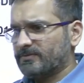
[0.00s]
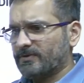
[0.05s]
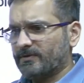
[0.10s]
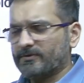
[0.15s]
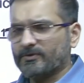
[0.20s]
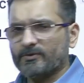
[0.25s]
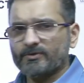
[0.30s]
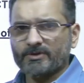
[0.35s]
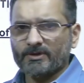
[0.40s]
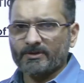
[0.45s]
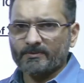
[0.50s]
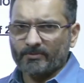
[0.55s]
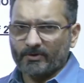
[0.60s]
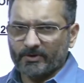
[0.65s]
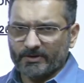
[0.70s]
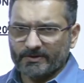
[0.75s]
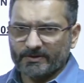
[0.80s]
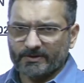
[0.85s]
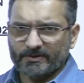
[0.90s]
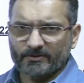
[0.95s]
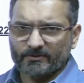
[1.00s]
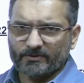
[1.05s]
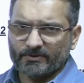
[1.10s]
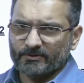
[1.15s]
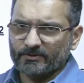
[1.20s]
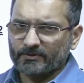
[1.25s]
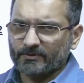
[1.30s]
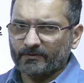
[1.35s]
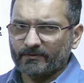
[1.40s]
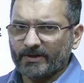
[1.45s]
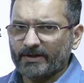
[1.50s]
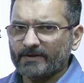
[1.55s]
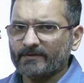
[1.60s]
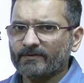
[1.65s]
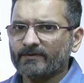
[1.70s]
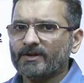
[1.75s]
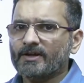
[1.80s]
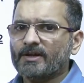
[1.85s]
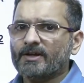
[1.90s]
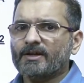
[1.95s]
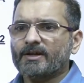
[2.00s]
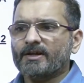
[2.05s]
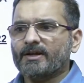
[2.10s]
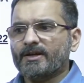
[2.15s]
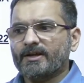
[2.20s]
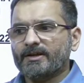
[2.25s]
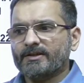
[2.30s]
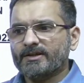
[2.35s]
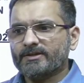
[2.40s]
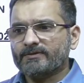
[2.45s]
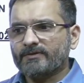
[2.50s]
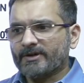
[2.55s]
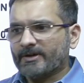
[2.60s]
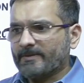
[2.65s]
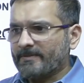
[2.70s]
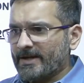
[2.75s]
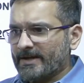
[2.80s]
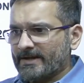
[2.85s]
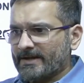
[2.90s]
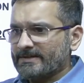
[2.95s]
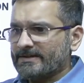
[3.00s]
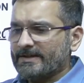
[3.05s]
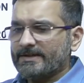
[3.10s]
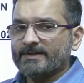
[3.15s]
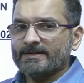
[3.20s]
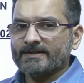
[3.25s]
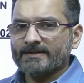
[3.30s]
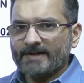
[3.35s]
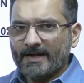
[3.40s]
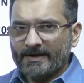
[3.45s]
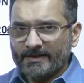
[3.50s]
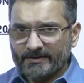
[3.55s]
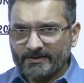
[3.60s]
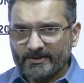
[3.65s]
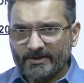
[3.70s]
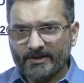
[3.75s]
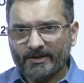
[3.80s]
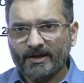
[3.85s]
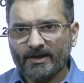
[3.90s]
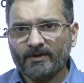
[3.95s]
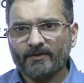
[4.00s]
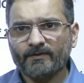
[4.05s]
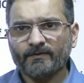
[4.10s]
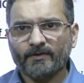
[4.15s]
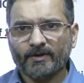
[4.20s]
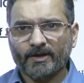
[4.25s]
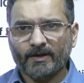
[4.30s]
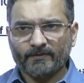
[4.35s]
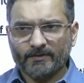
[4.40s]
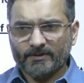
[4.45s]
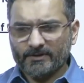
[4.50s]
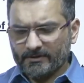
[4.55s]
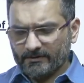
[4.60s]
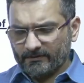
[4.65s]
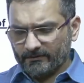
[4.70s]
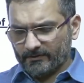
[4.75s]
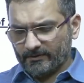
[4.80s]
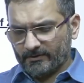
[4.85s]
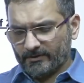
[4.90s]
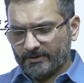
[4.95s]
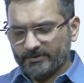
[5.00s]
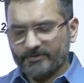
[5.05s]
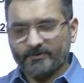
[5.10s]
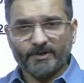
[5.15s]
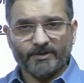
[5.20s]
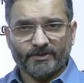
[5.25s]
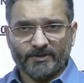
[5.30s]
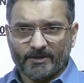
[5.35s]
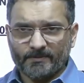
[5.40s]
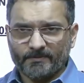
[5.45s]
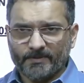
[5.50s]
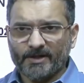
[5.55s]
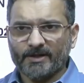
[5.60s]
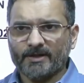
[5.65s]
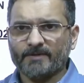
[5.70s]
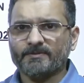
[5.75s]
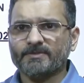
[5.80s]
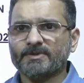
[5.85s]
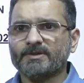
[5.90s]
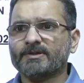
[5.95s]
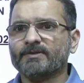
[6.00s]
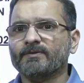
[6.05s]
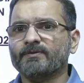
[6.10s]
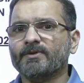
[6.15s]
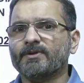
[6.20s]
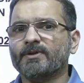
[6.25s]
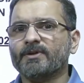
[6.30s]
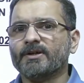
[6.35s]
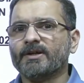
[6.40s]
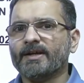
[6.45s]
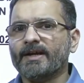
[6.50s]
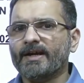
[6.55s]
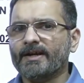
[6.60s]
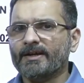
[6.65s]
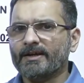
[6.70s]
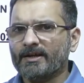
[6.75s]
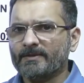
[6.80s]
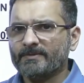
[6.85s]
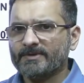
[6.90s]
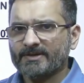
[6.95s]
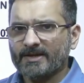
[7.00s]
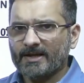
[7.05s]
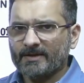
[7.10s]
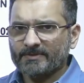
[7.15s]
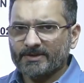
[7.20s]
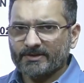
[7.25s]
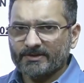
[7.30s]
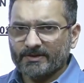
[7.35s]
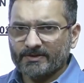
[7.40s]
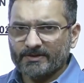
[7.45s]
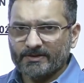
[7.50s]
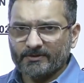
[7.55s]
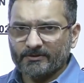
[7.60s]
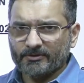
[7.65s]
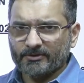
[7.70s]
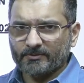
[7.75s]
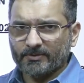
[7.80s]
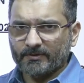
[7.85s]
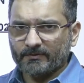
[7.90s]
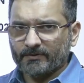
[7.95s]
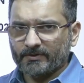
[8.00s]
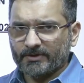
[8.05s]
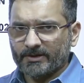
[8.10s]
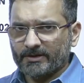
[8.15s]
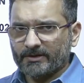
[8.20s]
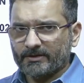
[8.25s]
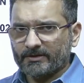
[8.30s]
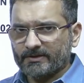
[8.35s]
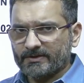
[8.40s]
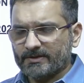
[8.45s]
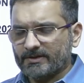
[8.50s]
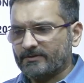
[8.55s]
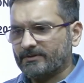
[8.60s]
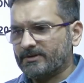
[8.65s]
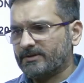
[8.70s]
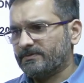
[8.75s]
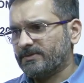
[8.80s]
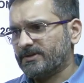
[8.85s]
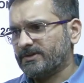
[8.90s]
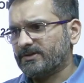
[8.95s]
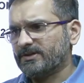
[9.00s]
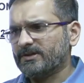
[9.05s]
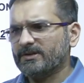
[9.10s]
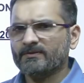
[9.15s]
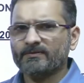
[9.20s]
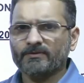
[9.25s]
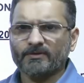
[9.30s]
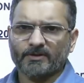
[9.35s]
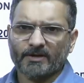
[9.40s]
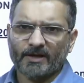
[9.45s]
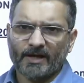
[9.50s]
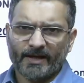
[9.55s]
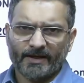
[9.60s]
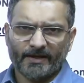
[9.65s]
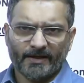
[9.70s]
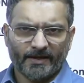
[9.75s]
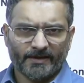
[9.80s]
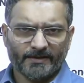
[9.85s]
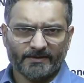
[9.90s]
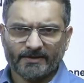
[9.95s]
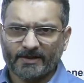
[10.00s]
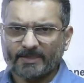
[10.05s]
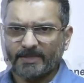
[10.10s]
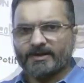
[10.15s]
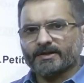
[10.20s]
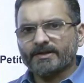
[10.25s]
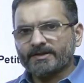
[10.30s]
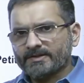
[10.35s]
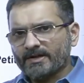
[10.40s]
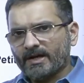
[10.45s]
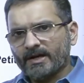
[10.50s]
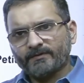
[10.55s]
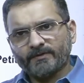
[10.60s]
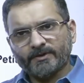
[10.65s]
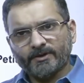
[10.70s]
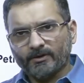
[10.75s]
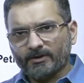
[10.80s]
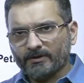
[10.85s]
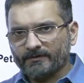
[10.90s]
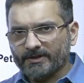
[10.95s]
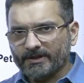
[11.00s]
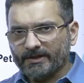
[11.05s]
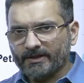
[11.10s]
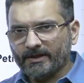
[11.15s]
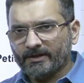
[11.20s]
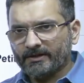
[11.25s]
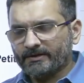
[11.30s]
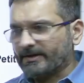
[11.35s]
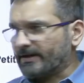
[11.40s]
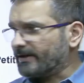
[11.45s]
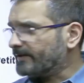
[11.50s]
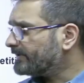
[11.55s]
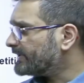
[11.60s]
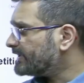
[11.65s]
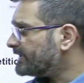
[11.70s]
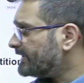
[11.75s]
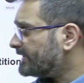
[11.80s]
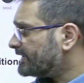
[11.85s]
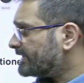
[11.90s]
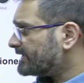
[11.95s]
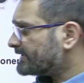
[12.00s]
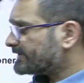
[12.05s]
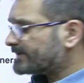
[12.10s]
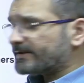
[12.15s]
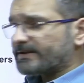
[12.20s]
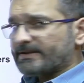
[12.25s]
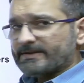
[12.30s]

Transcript: crucial importance in 2025. This will remain as legal static GK now forever for judiciary prelims, for LLM exams such as COQP 14 under CLATPG, for ILA exam. Let us start with all of the relevant details that the